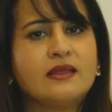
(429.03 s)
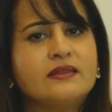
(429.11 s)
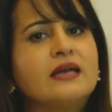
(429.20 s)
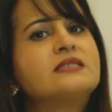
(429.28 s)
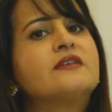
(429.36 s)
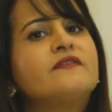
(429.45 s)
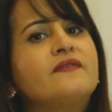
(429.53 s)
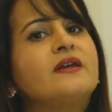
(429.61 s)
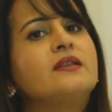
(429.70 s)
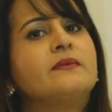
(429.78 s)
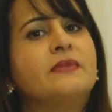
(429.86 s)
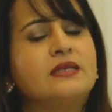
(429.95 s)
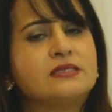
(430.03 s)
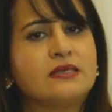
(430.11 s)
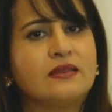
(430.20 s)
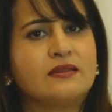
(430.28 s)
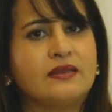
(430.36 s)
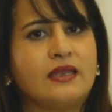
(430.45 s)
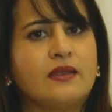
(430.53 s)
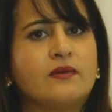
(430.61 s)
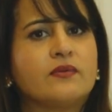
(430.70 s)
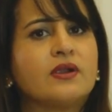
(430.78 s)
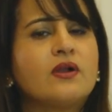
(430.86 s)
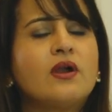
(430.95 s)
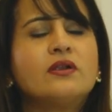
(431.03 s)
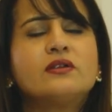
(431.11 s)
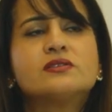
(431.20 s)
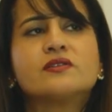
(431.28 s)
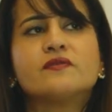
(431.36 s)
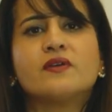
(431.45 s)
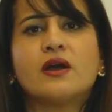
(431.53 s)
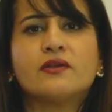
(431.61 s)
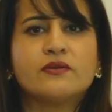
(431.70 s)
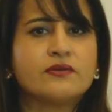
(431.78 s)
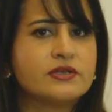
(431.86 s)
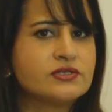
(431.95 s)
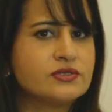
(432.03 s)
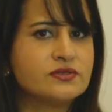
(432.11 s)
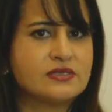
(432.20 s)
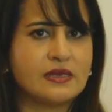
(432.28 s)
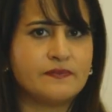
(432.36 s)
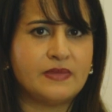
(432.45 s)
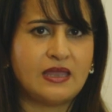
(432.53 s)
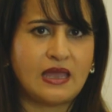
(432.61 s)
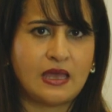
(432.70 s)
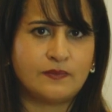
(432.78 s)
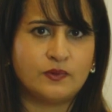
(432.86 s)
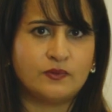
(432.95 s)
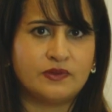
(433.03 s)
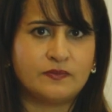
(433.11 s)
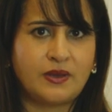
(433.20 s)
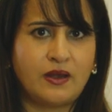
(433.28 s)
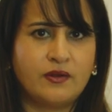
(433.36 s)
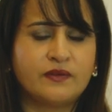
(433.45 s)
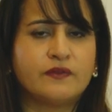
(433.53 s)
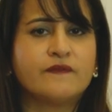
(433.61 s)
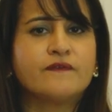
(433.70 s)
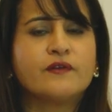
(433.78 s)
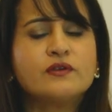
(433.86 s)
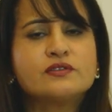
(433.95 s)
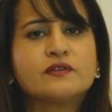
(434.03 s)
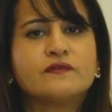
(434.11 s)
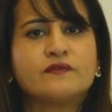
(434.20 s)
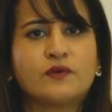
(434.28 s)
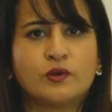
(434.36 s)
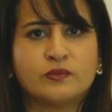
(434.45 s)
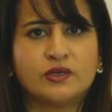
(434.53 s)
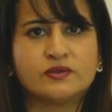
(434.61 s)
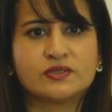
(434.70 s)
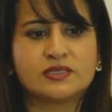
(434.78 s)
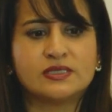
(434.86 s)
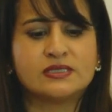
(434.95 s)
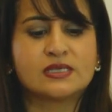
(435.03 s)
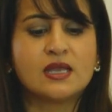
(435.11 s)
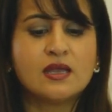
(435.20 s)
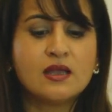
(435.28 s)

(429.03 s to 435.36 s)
That's a fundamental thing, regardless of other issues that may happen with pairing. But first and foremost is